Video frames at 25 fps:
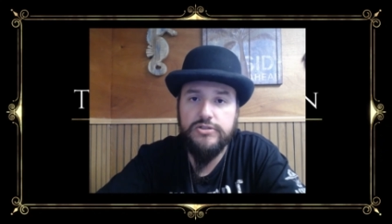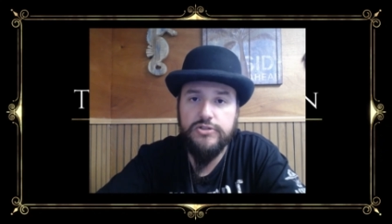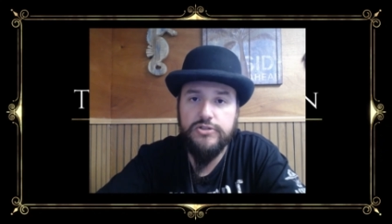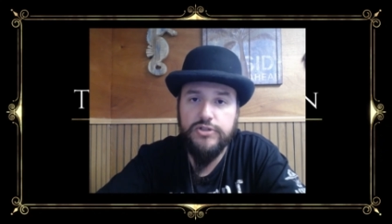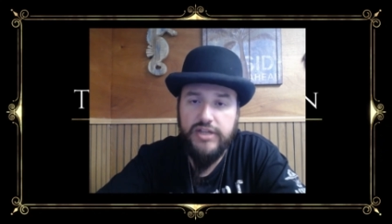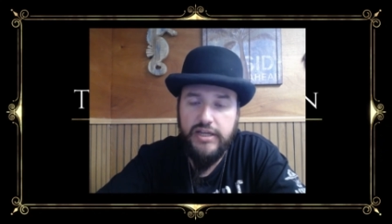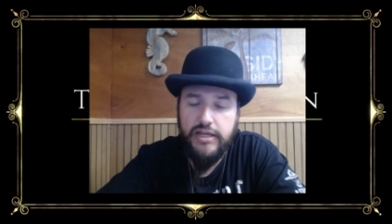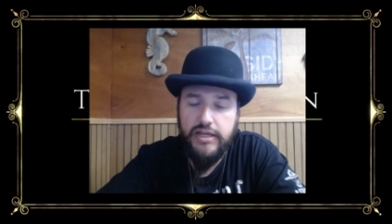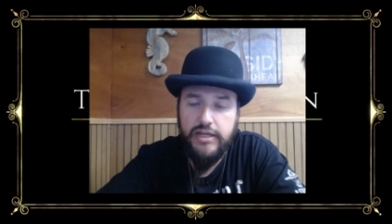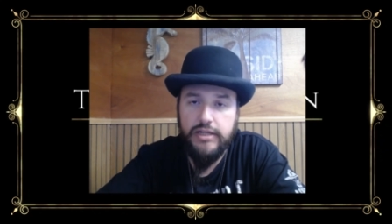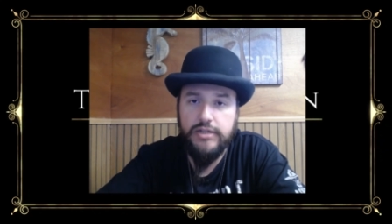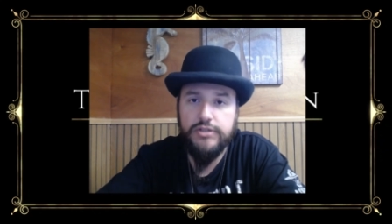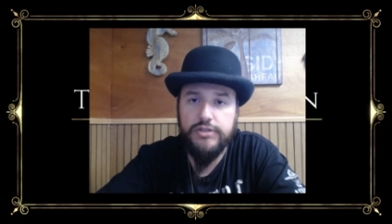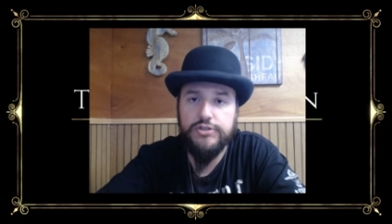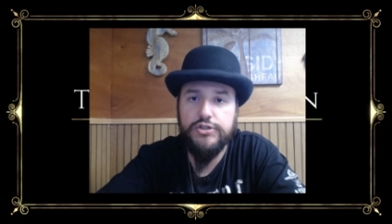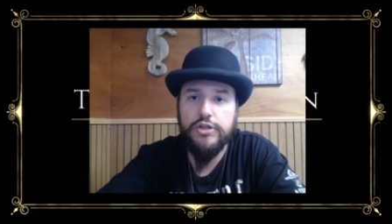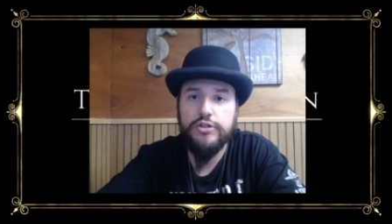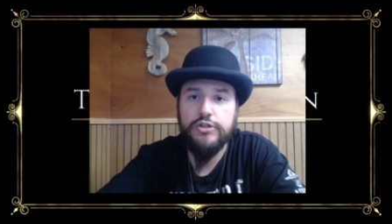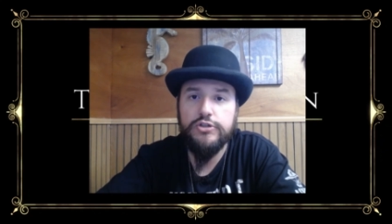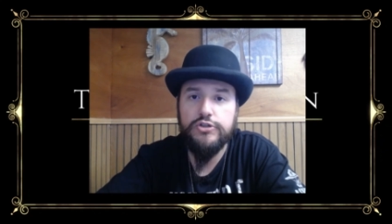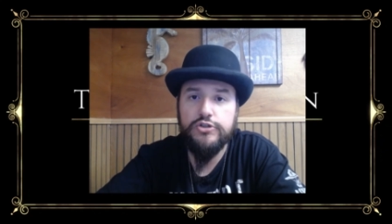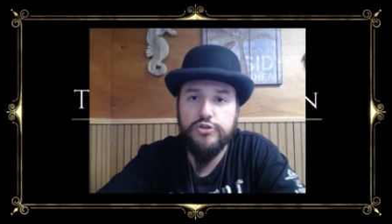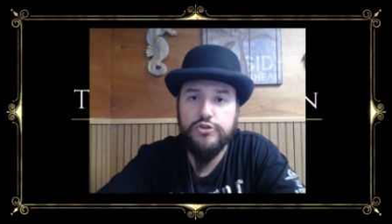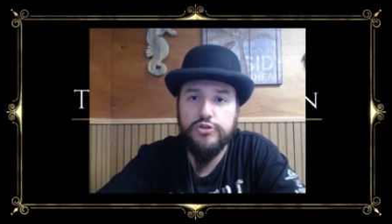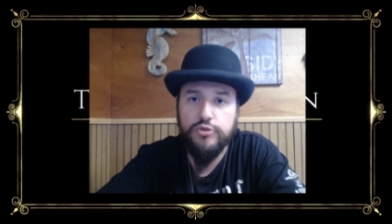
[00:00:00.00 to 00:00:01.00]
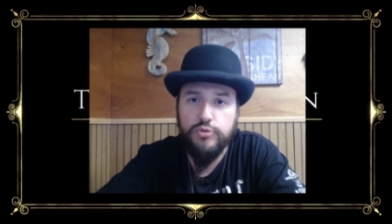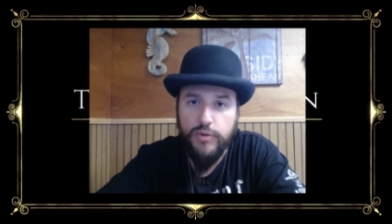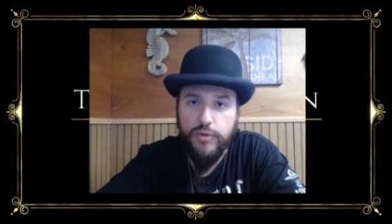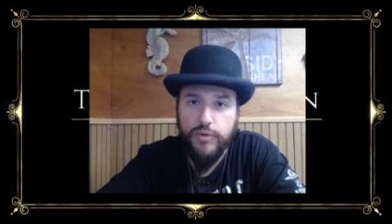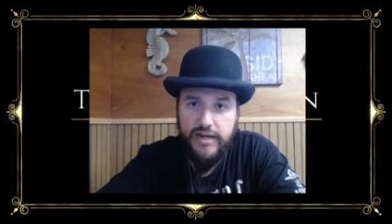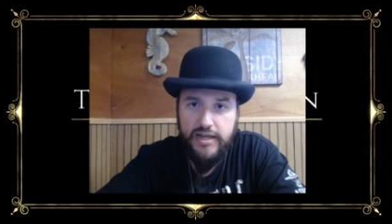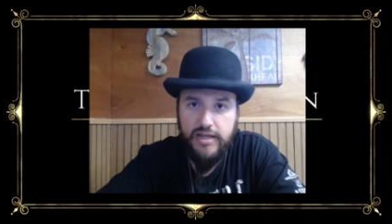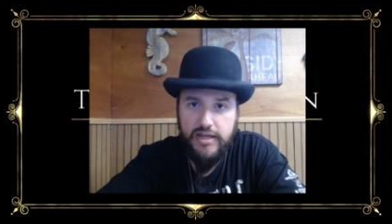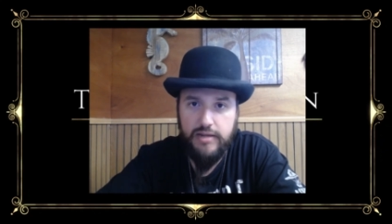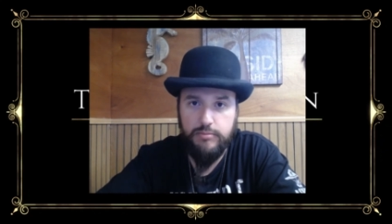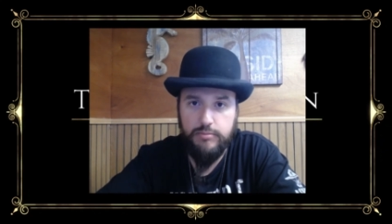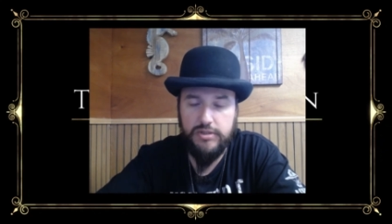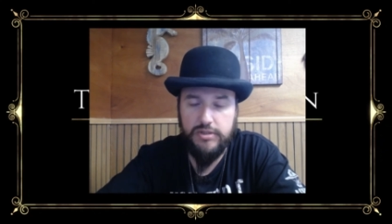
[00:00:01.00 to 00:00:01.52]
King's
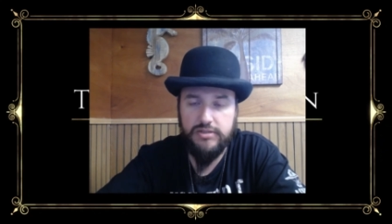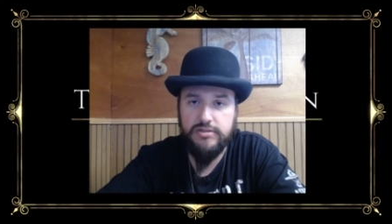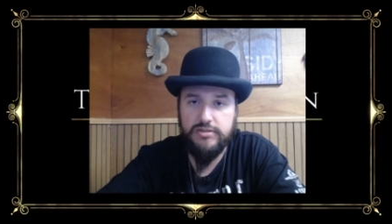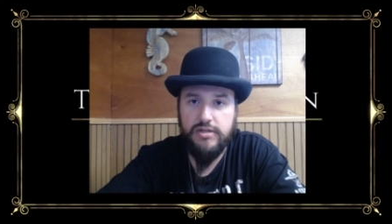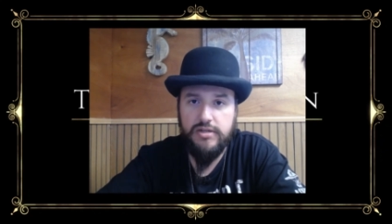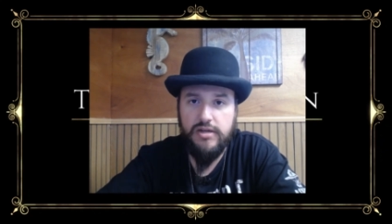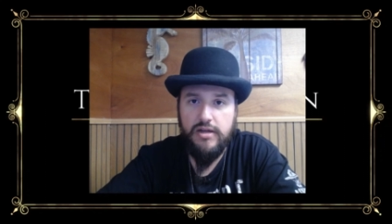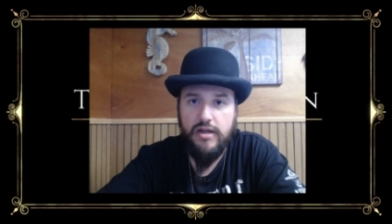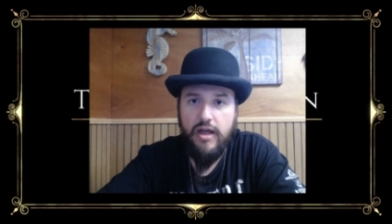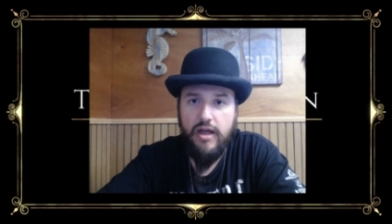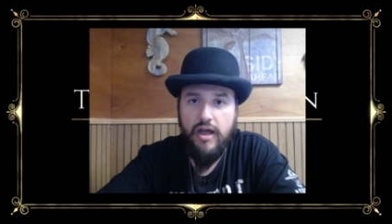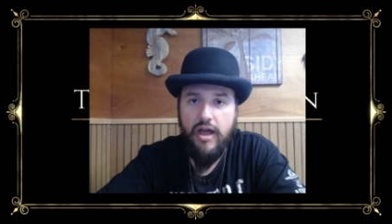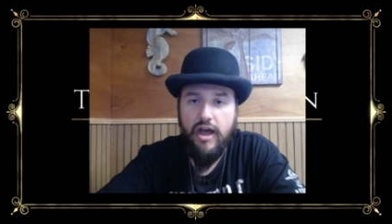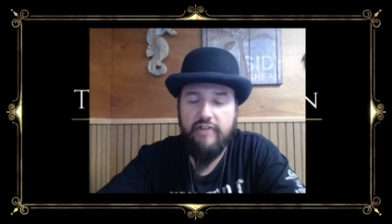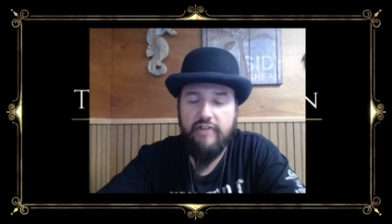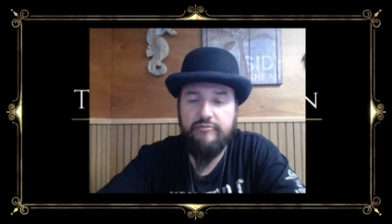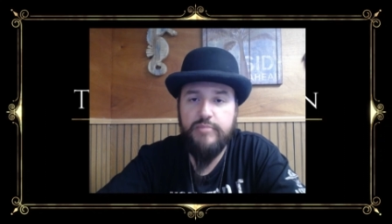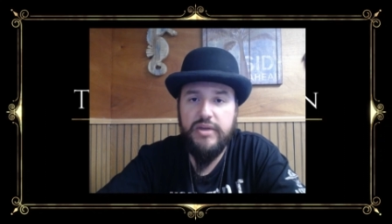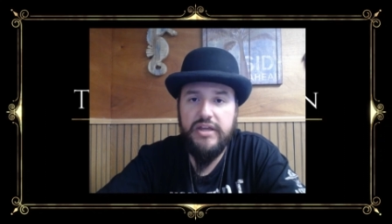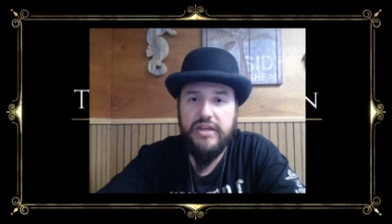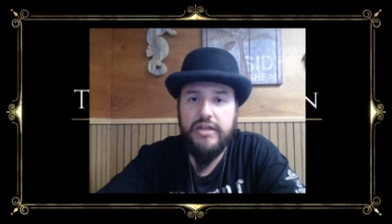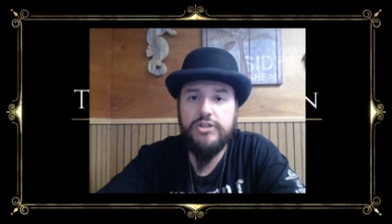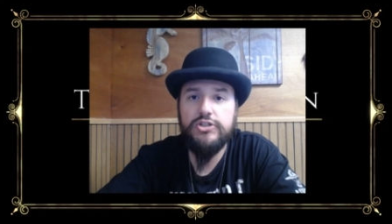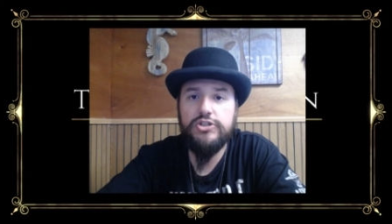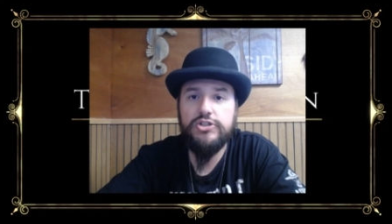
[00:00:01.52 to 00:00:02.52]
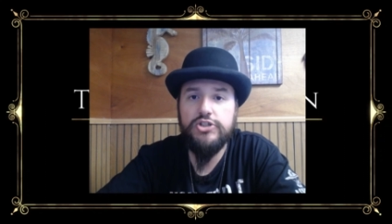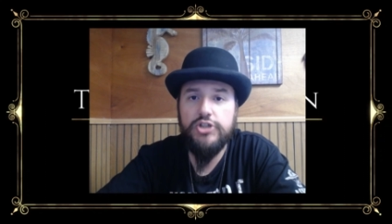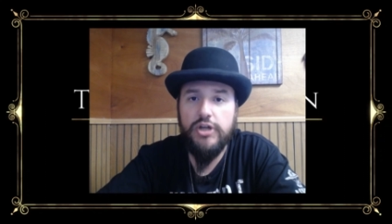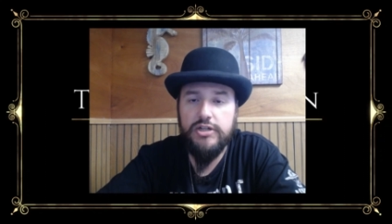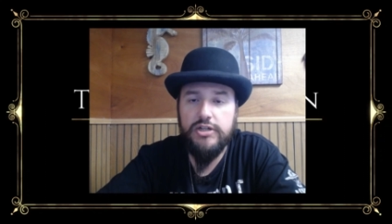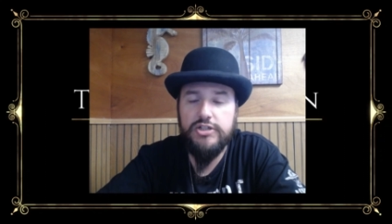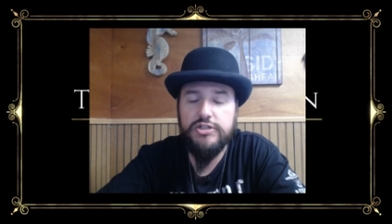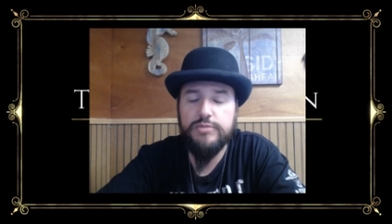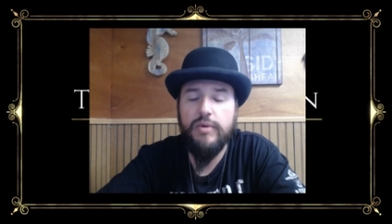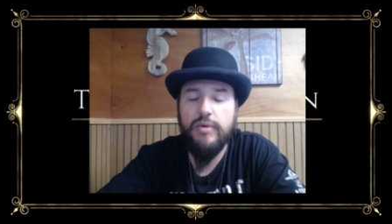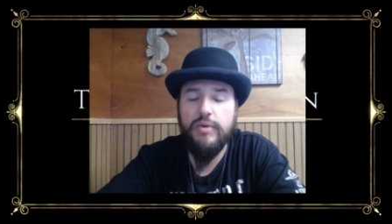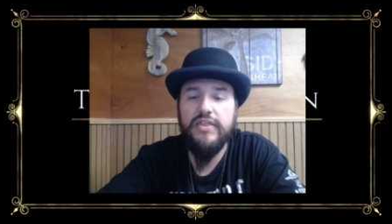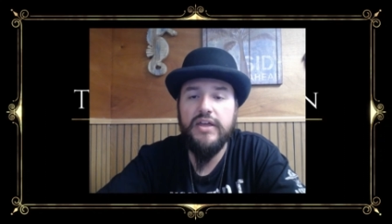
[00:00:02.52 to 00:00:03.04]
dream of being
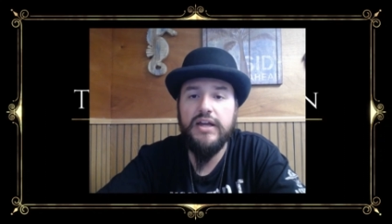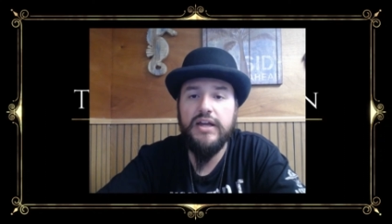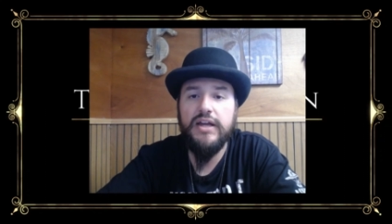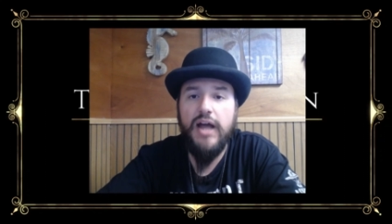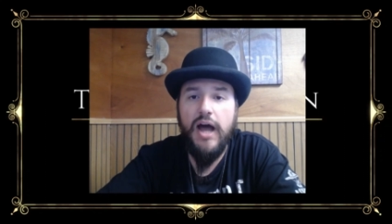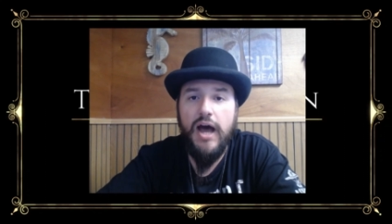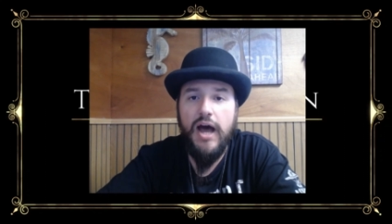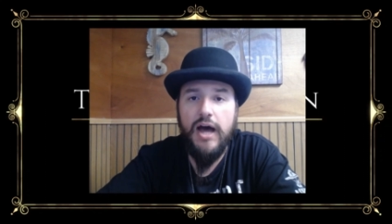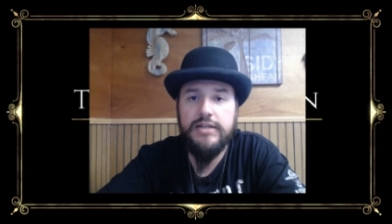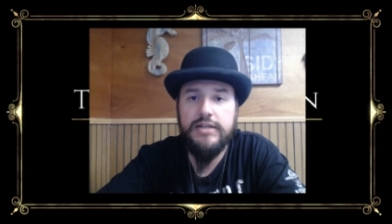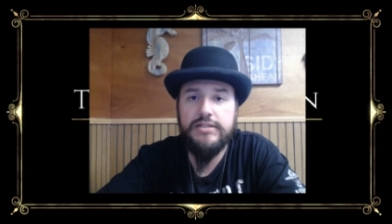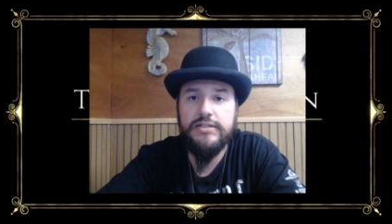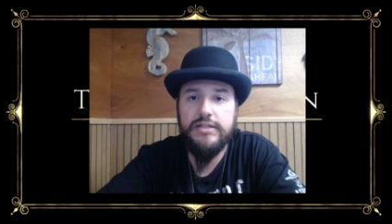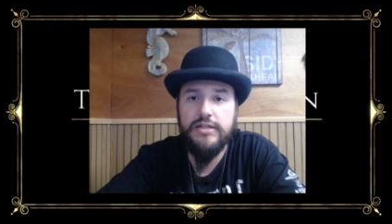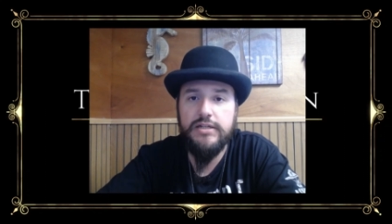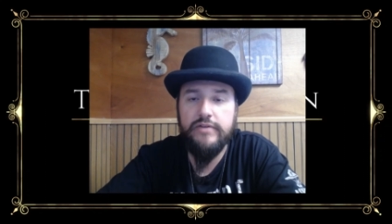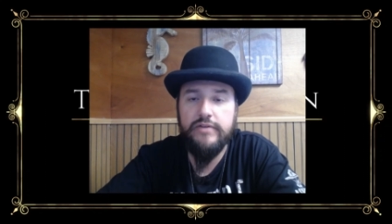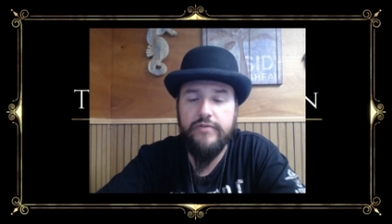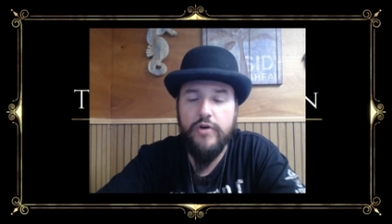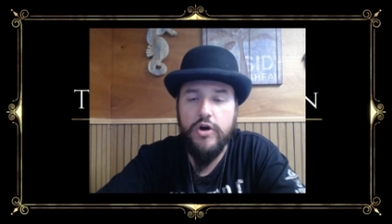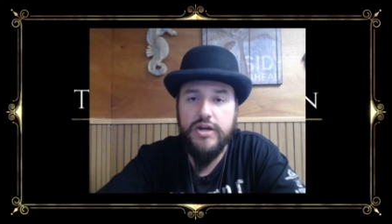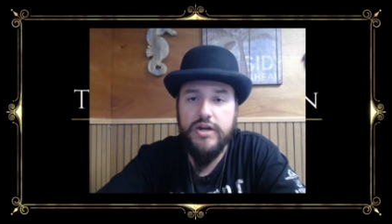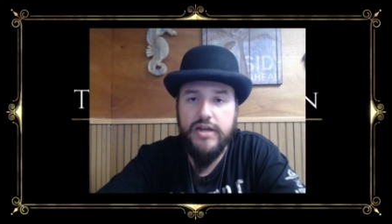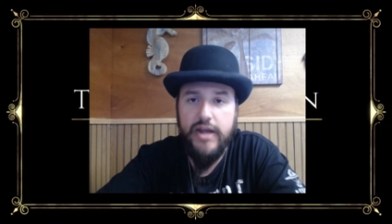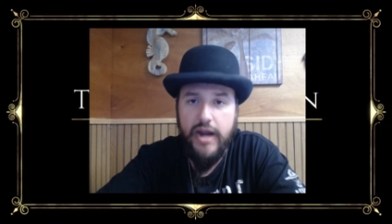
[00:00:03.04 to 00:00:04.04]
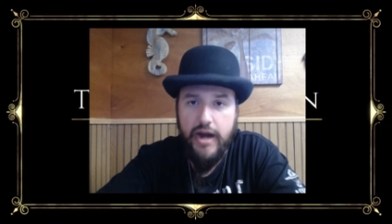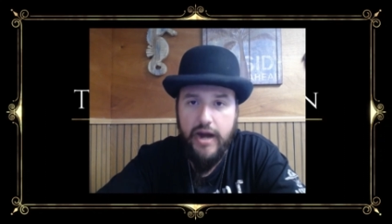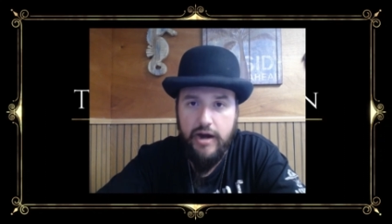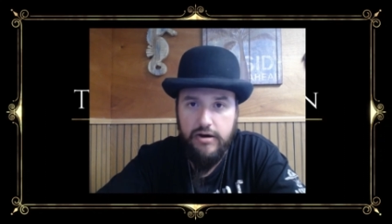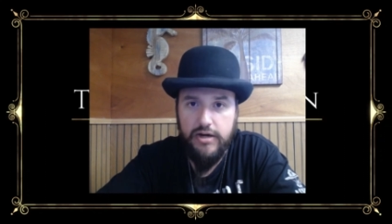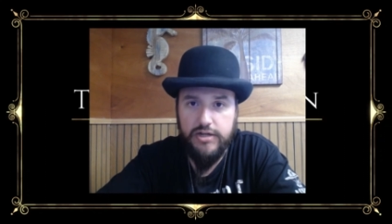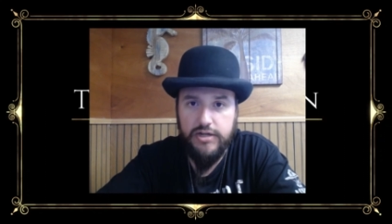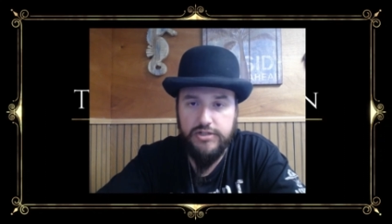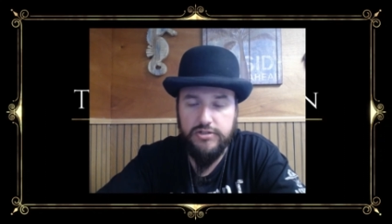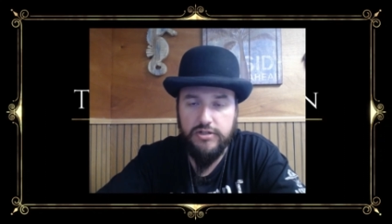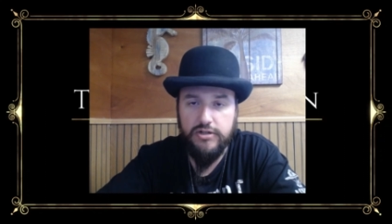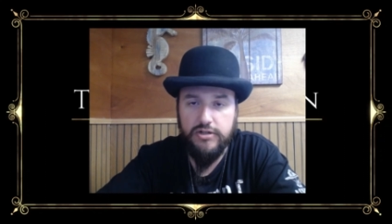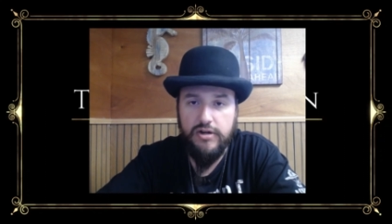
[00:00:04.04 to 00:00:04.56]
judged by the content of our
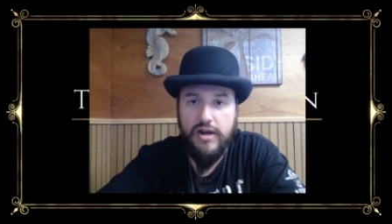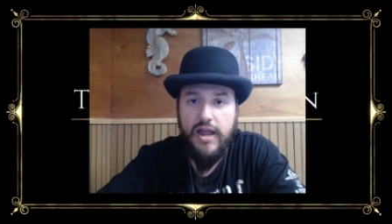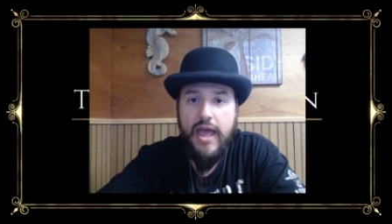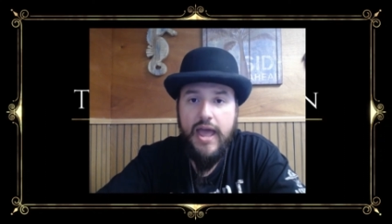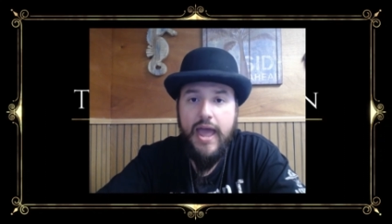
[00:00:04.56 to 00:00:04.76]
character